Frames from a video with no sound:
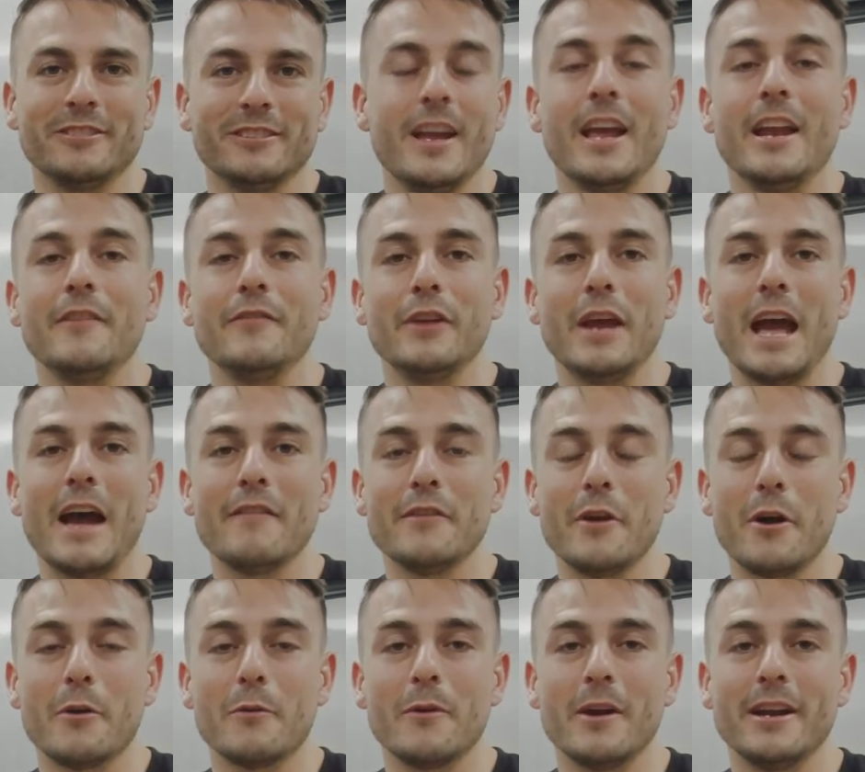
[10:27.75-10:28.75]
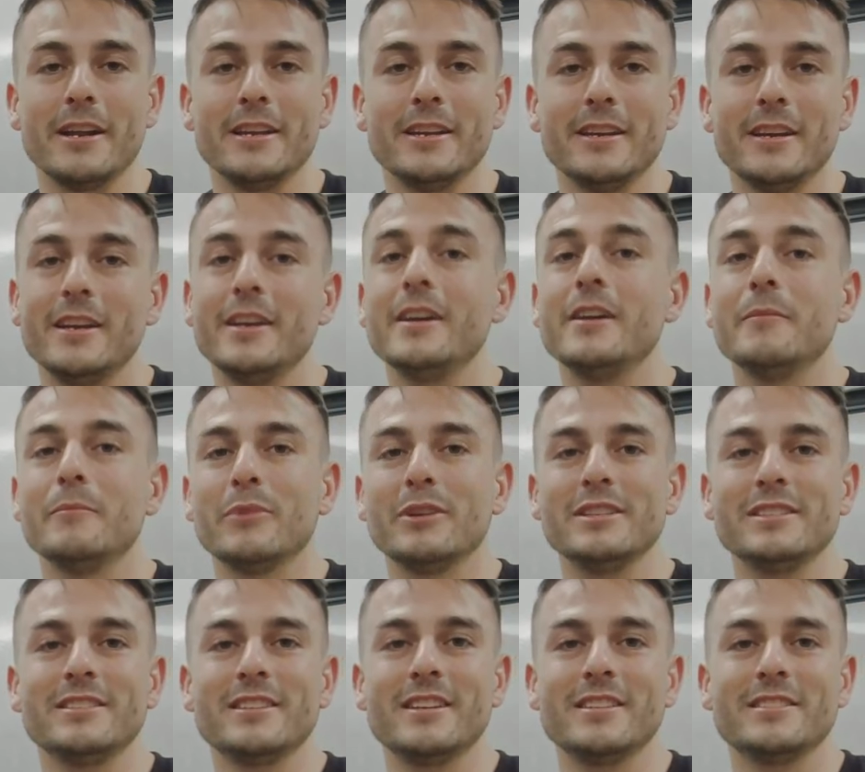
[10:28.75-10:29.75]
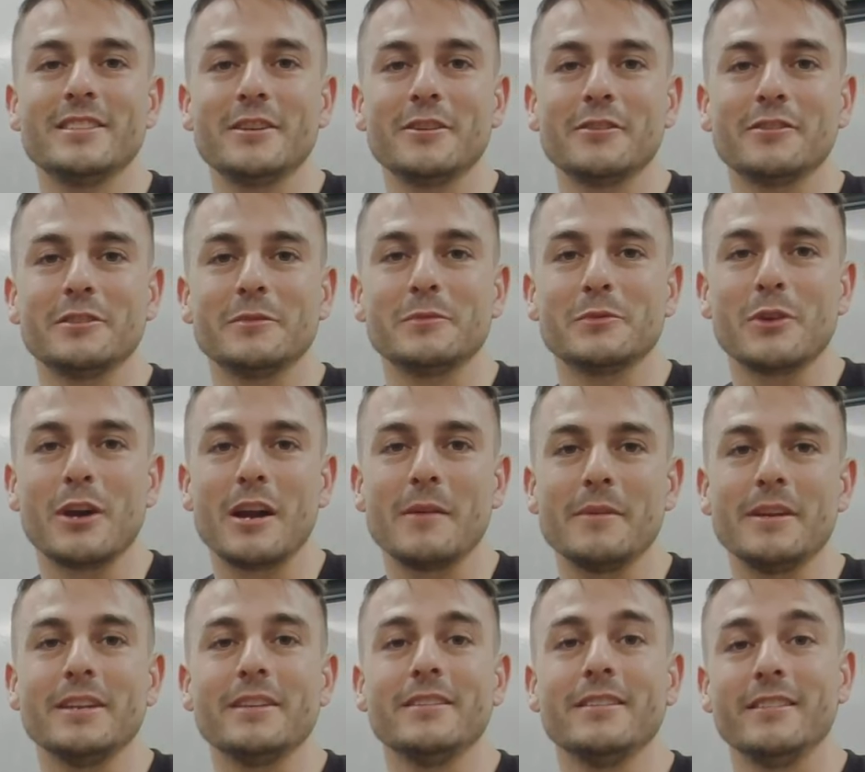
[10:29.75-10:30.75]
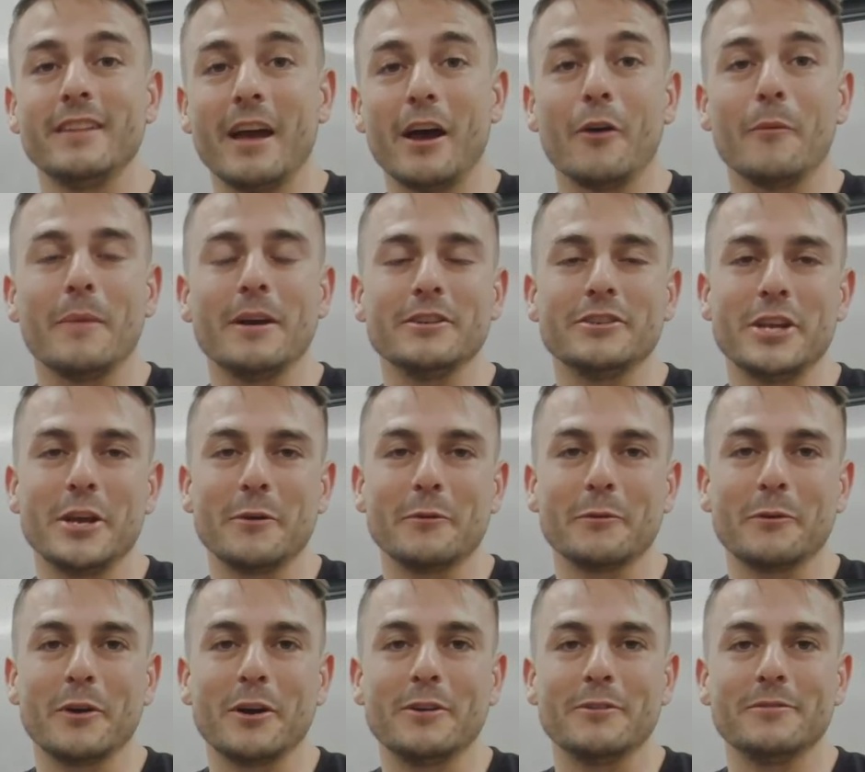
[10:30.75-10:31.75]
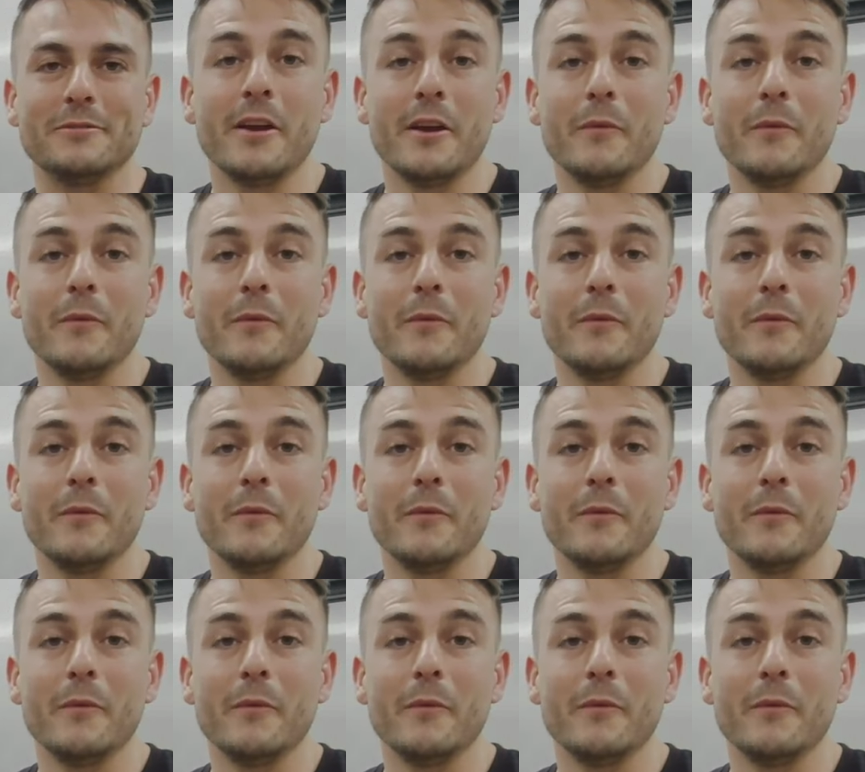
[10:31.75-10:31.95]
And if you haven't already, please consider subscribing to help my channel grow.